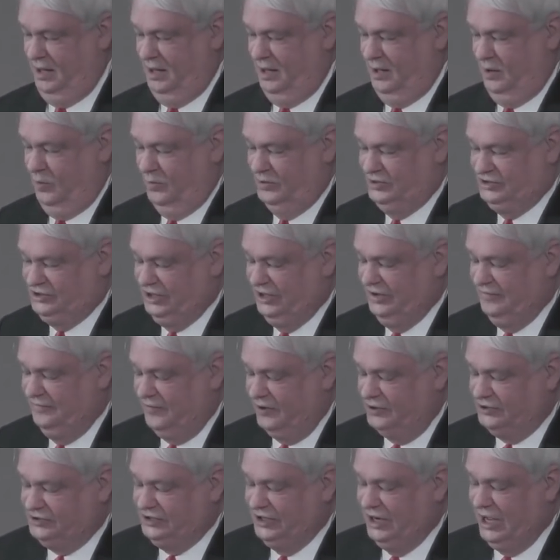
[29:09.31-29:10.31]
we see in
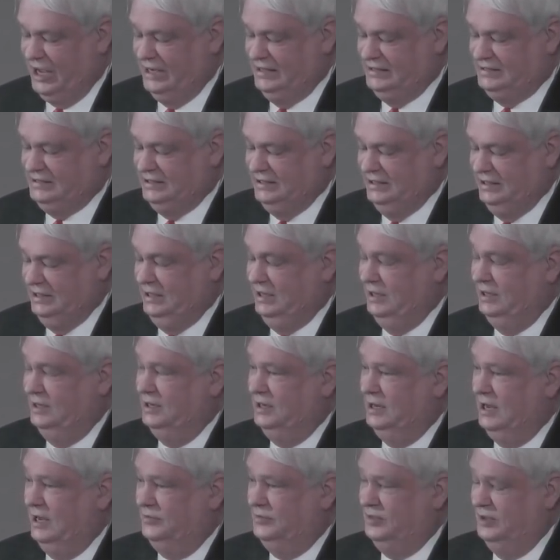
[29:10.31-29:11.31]
verse
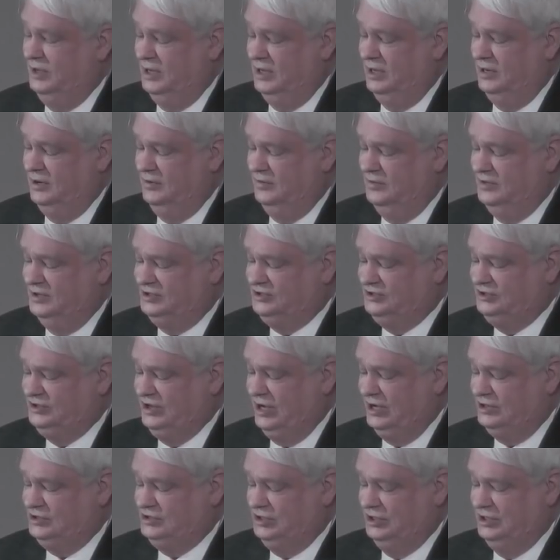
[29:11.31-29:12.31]
19 at the end of this
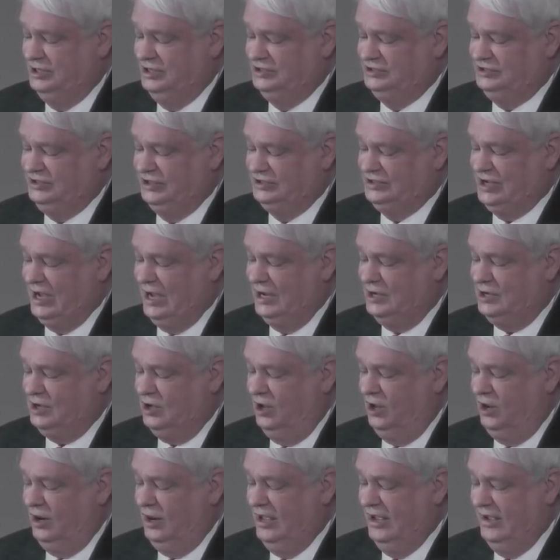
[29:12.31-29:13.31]
section, he says, I
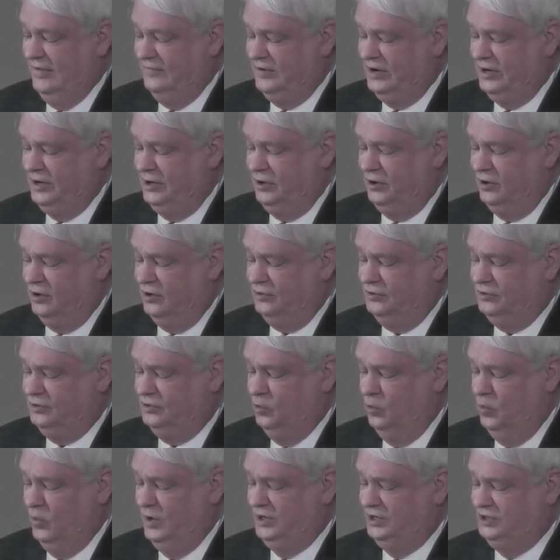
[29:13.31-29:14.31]
call heaven and earth
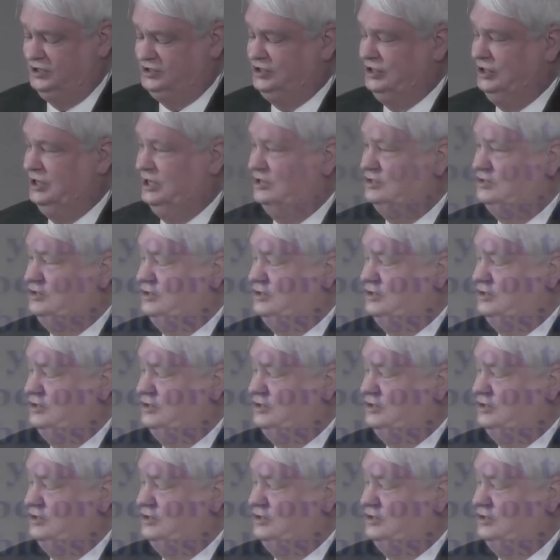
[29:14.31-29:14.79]
to witness against